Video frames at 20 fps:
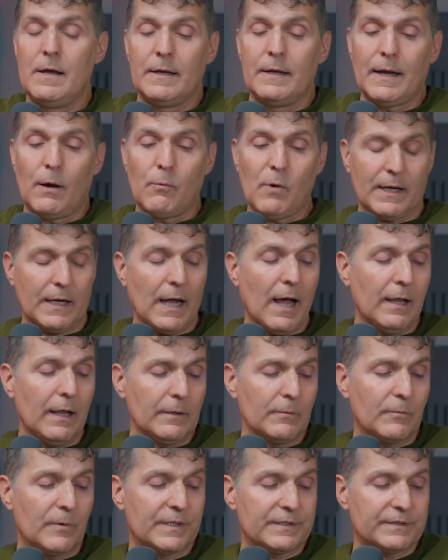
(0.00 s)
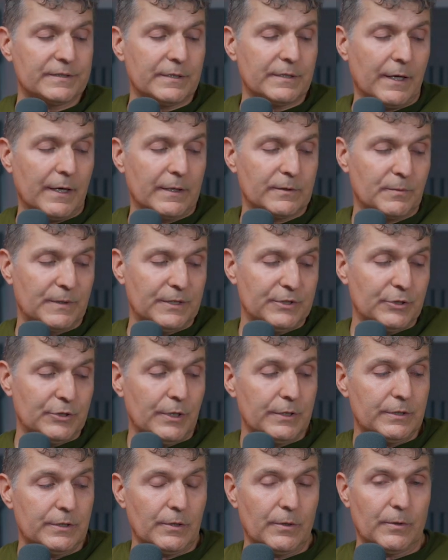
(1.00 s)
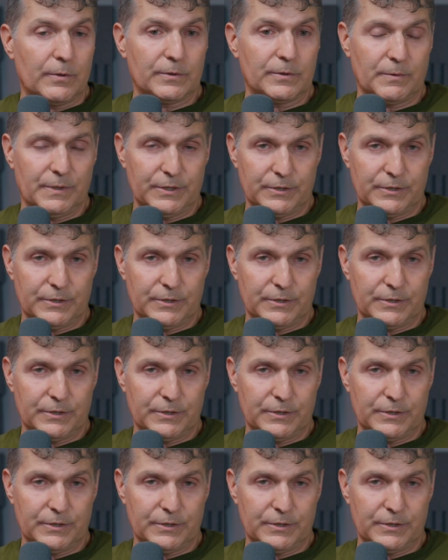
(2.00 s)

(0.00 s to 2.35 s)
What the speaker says: Now, what Collingwood says we should do is we